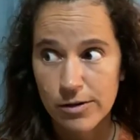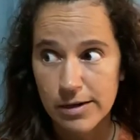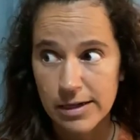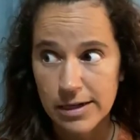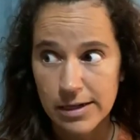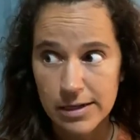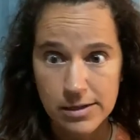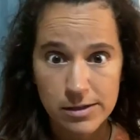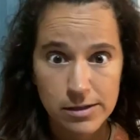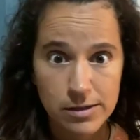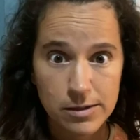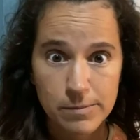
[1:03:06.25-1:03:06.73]
or
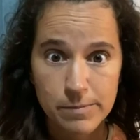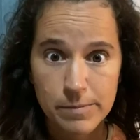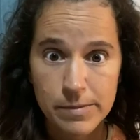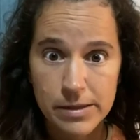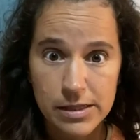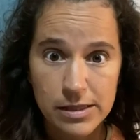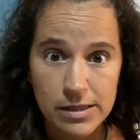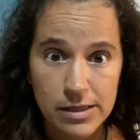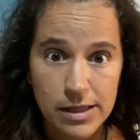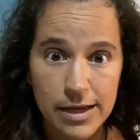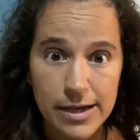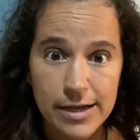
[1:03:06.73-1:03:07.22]
needing to
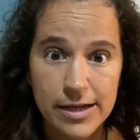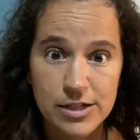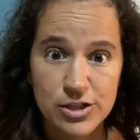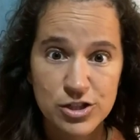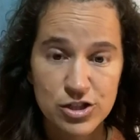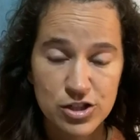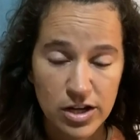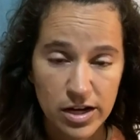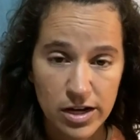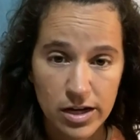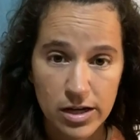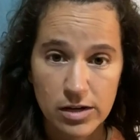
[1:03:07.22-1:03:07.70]
be like
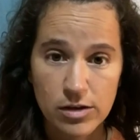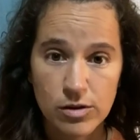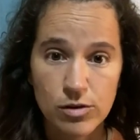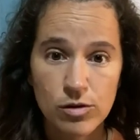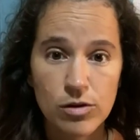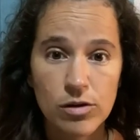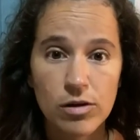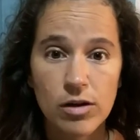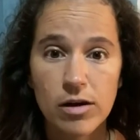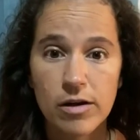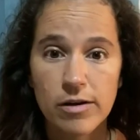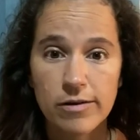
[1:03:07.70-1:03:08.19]
a
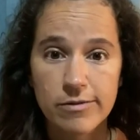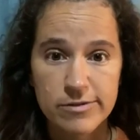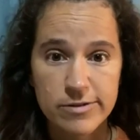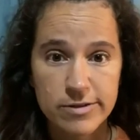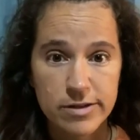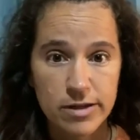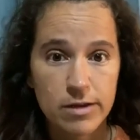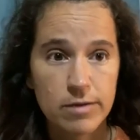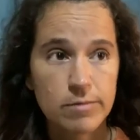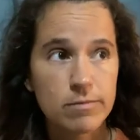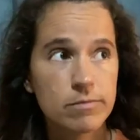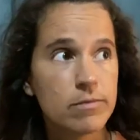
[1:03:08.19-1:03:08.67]
channel of
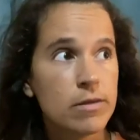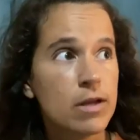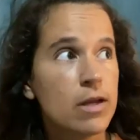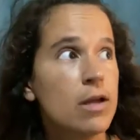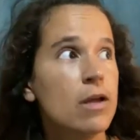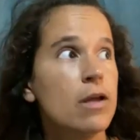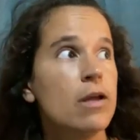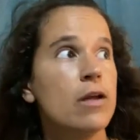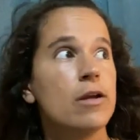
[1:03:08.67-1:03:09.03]
some,